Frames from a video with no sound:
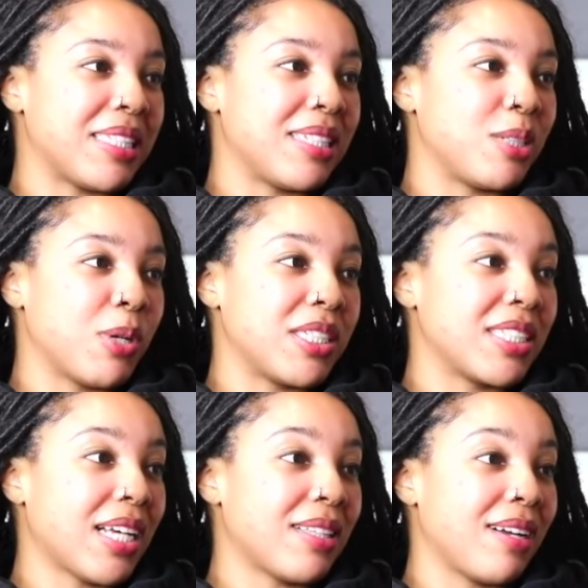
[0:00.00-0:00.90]
situation because
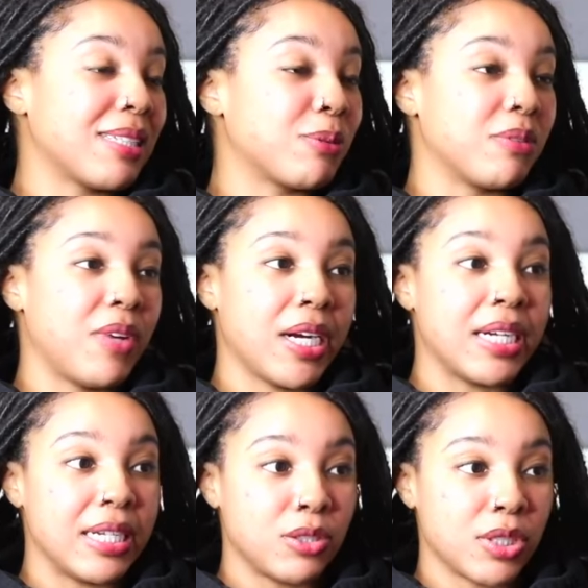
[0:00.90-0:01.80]
I thought this was very
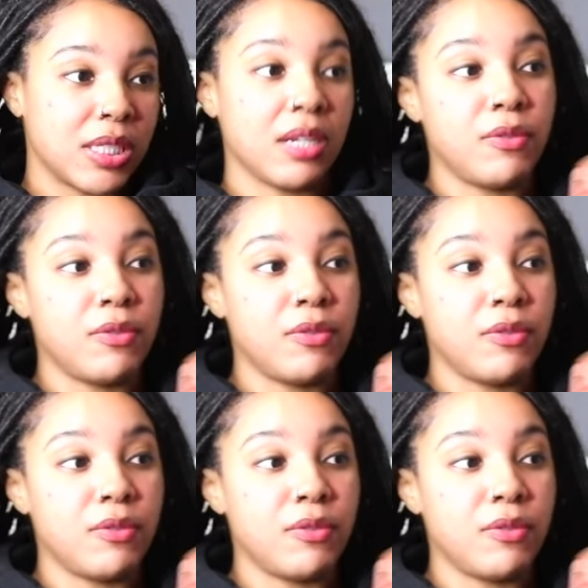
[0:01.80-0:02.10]
interesting.